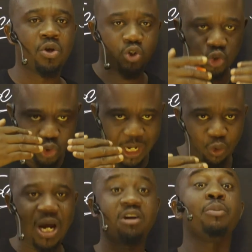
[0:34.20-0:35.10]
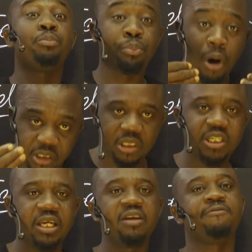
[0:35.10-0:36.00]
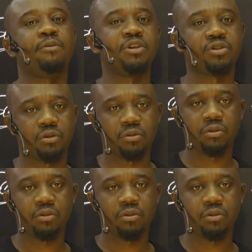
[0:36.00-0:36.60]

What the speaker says: so that you can report the information.